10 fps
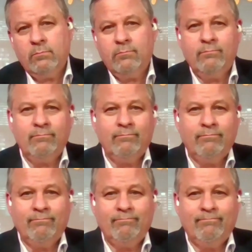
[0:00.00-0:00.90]

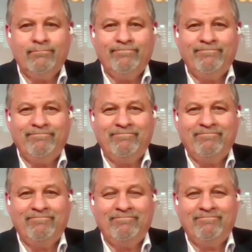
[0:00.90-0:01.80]

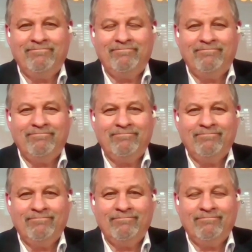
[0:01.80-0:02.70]

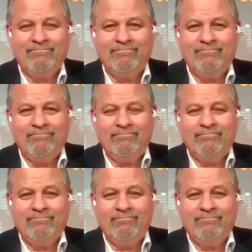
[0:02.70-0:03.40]
No words are spoken by the person on screen.